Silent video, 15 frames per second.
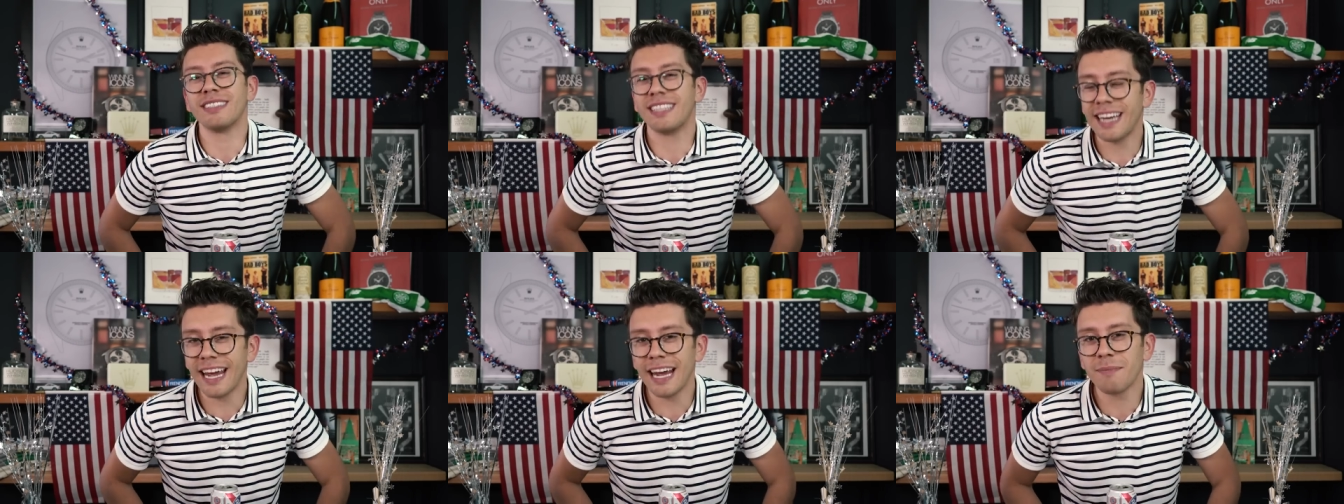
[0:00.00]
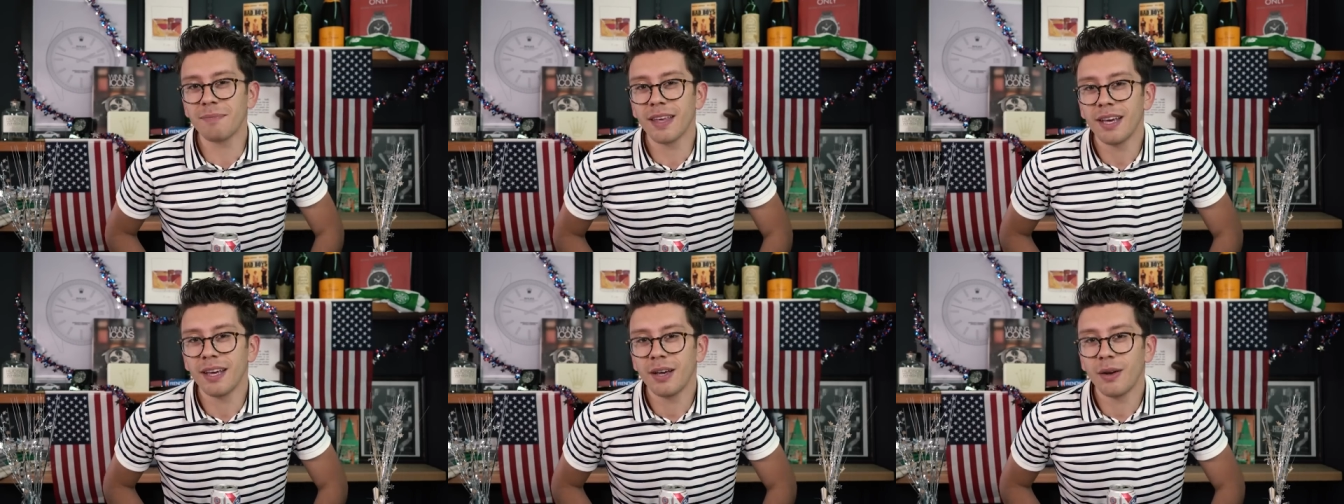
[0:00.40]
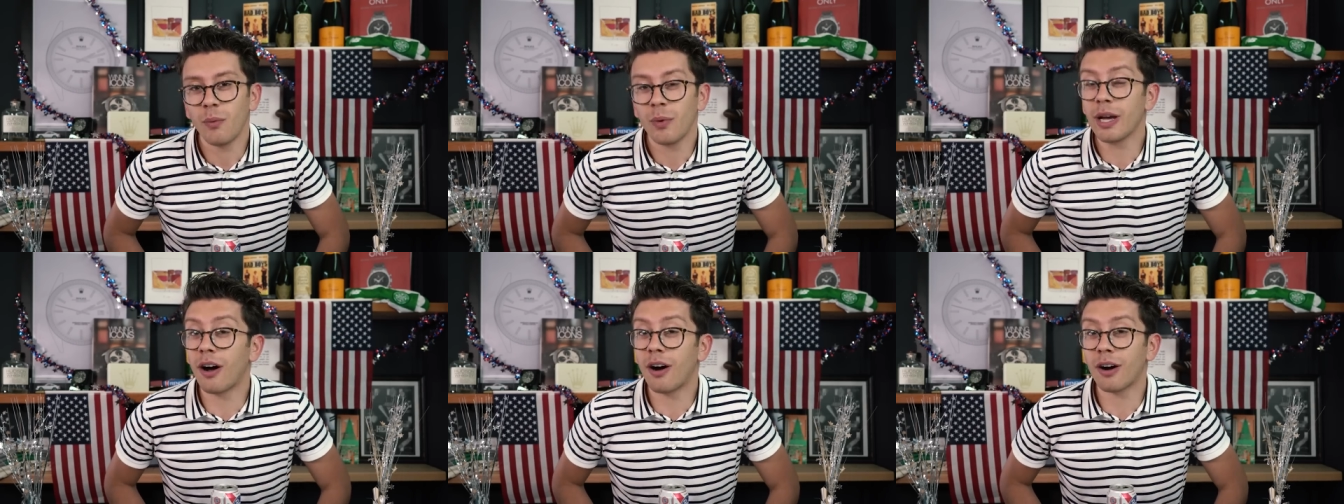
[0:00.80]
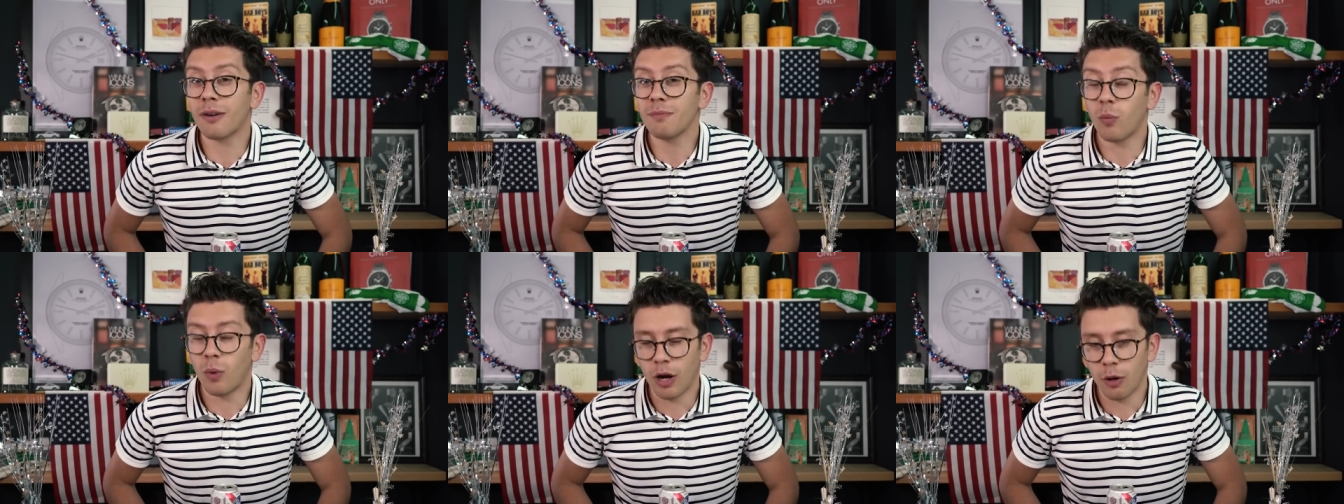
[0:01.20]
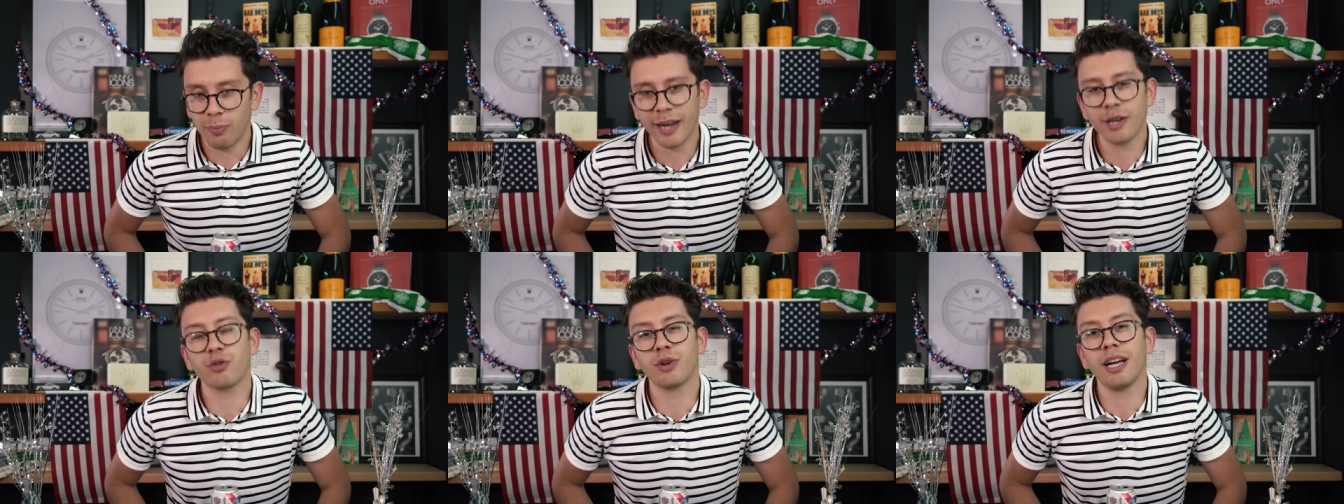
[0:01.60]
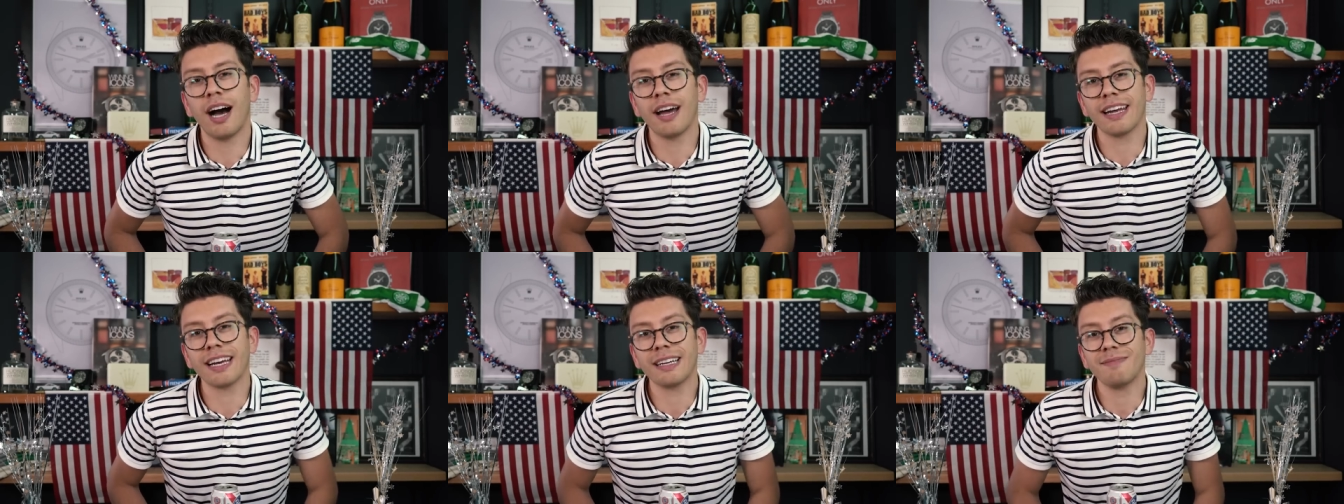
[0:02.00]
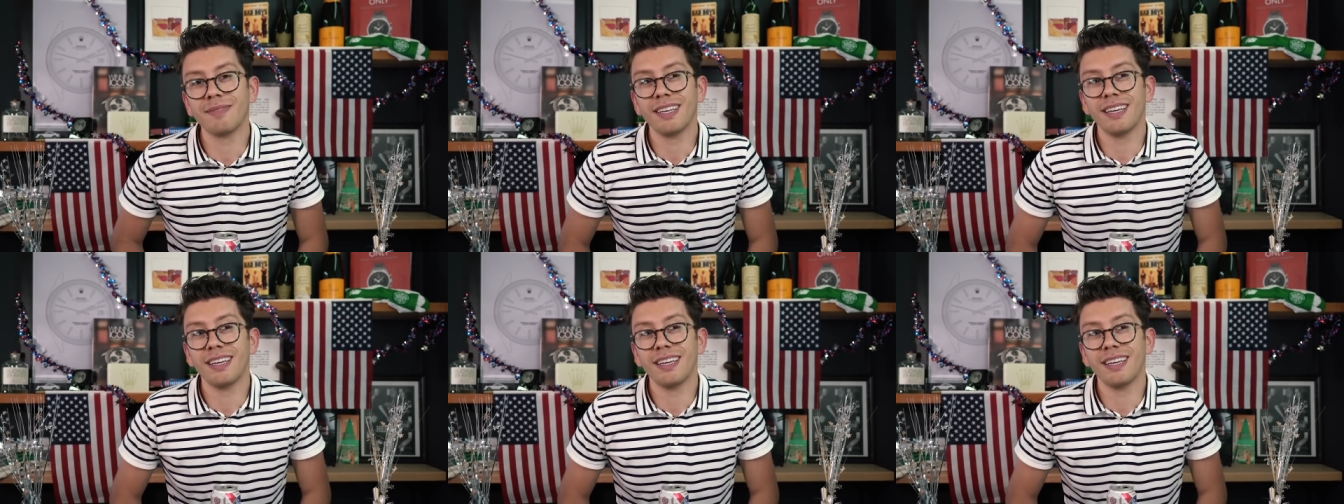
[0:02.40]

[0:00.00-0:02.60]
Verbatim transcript: Today, we are, while patriotic,